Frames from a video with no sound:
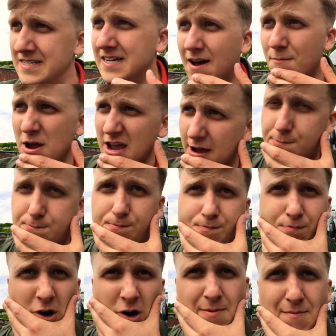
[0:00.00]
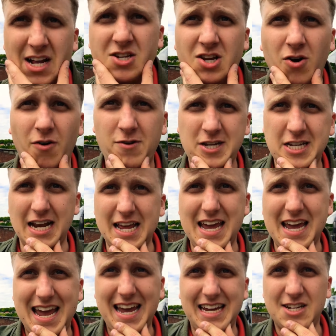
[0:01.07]
I'm here pre-match and obviously
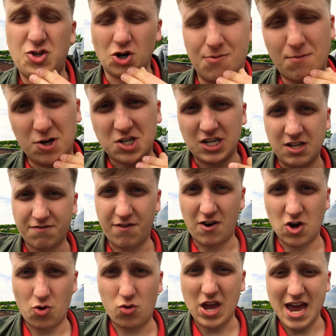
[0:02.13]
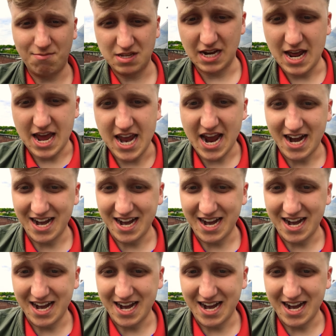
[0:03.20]
it is John Motson's final game today,